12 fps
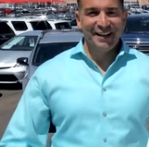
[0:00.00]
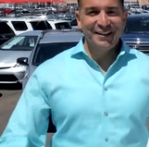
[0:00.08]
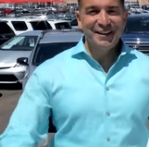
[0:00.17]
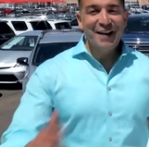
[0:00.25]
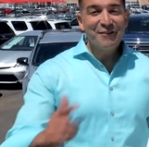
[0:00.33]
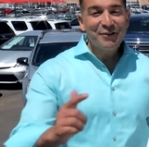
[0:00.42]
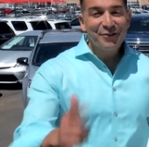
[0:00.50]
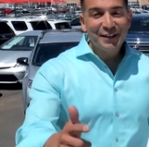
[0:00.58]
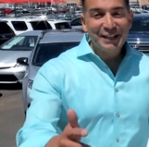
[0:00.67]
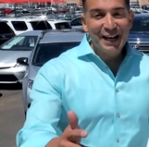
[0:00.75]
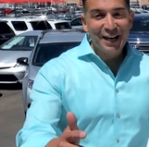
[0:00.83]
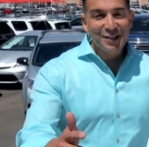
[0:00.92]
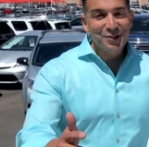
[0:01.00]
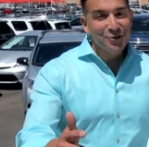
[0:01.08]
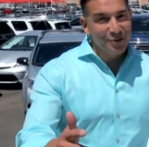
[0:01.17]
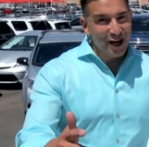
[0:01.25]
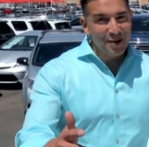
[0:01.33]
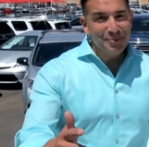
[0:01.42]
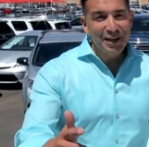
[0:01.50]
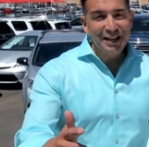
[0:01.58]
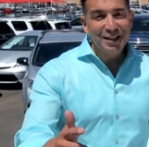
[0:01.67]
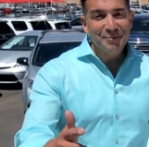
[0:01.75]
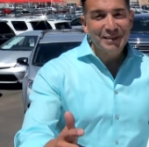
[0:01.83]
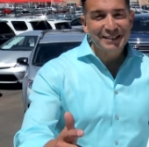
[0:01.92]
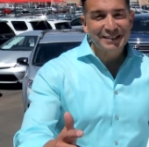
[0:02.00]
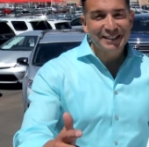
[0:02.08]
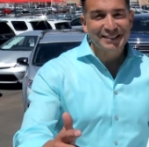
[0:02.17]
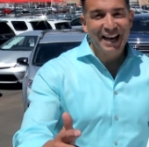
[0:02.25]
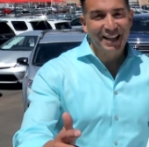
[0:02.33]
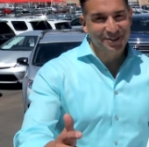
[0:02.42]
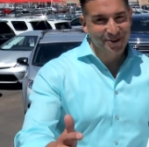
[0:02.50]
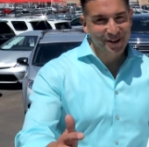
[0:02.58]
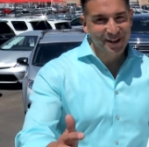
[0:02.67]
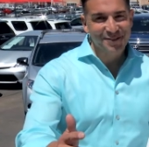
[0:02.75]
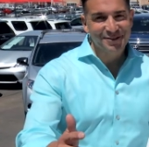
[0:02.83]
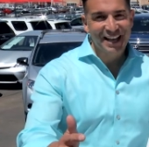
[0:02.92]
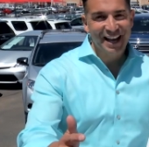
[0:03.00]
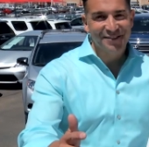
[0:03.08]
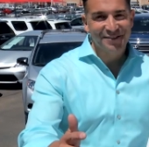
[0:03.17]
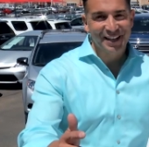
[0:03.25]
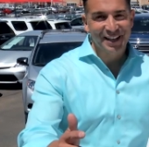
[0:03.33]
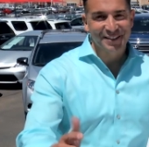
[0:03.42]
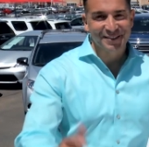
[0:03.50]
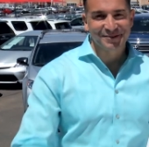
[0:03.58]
Never forget, you've got a buddy in the business at Toyota of Santa Fe.